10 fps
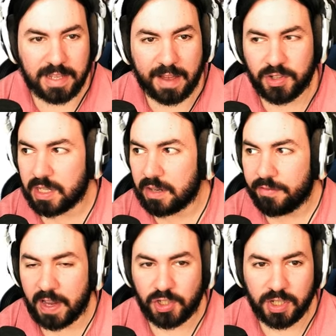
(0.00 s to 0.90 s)
says after the
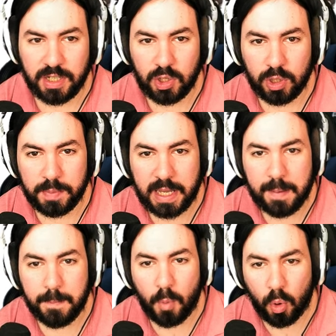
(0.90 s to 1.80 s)
confession, he only
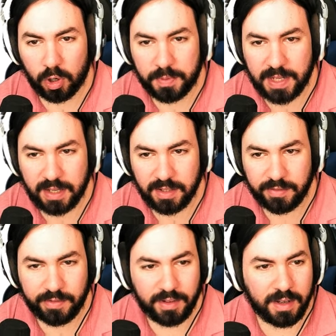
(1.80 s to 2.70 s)
became more
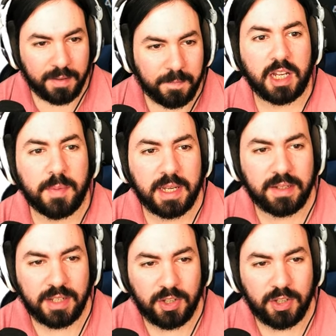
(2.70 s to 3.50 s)
obsessive. The document